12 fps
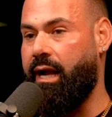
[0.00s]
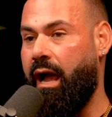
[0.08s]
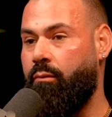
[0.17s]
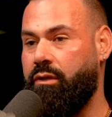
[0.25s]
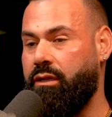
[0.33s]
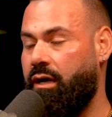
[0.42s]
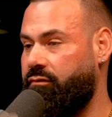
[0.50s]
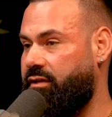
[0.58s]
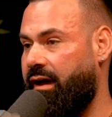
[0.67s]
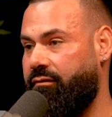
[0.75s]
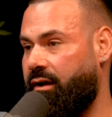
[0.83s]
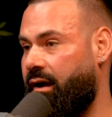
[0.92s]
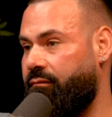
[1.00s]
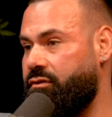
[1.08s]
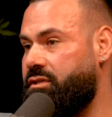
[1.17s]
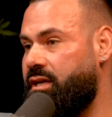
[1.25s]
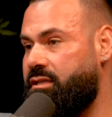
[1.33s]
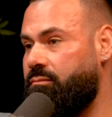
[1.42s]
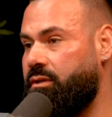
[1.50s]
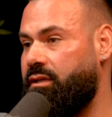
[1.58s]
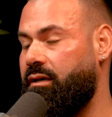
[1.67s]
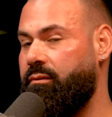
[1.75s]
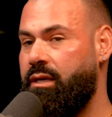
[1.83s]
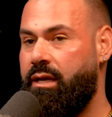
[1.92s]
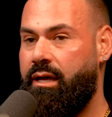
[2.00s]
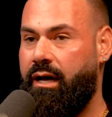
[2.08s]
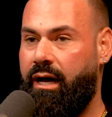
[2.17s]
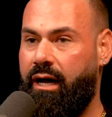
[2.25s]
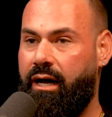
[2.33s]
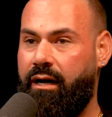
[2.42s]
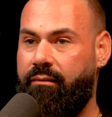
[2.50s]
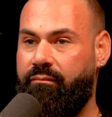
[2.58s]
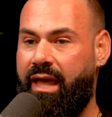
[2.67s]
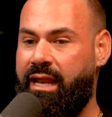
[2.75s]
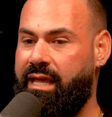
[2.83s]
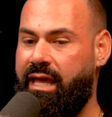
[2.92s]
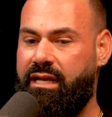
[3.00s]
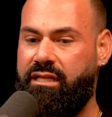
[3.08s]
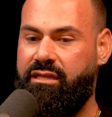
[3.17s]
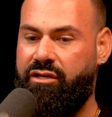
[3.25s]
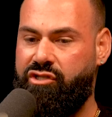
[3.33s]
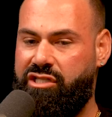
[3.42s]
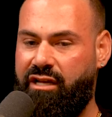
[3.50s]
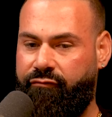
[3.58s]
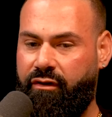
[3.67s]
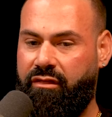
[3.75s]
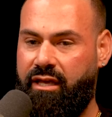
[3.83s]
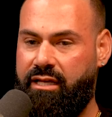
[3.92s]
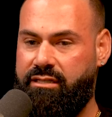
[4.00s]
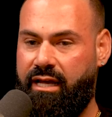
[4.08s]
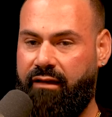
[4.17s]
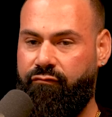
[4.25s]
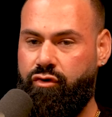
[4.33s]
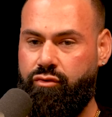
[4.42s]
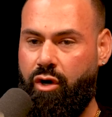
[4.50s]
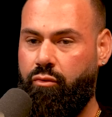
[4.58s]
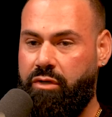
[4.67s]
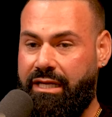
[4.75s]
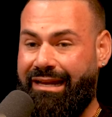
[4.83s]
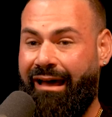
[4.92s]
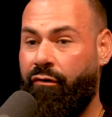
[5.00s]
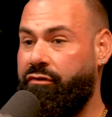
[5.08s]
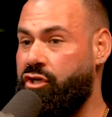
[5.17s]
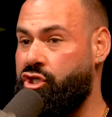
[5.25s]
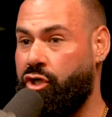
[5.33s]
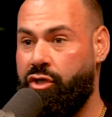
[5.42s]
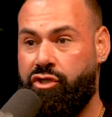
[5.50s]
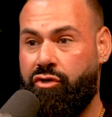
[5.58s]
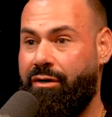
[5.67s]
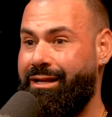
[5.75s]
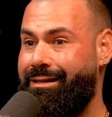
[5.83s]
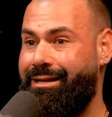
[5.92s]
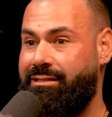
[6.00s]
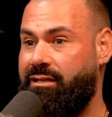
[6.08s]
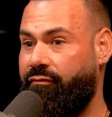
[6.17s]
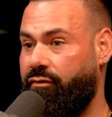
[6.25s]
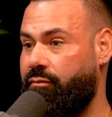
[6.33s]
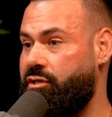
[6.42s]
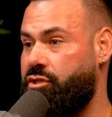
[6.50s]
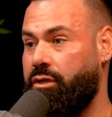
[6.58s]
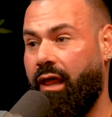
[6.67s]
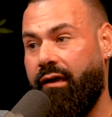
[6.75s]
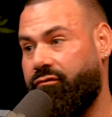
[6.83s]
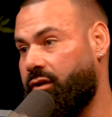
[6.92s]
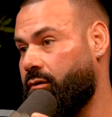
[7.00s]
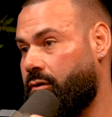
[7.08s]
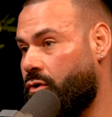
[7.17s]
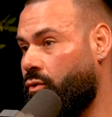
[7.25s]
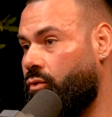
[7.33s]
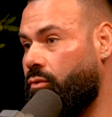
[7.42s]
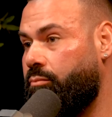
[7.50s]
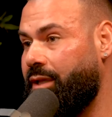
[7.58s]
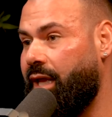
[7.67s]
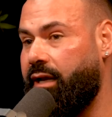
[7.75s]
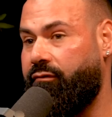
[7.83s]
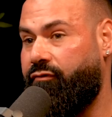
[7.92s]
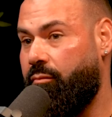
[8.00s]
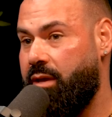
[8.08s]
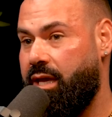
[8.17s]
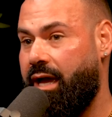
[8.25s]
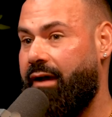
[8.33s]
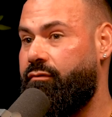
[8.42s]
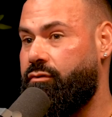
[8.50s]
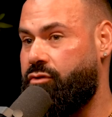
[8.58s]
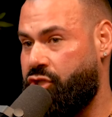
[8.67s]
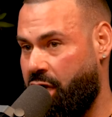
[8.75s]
I would love to have a conversation with them. And again, there's different things. Like, if you don't need health insurance or any of that stuff for the rest of your life, then cool. But like for me, I have a child.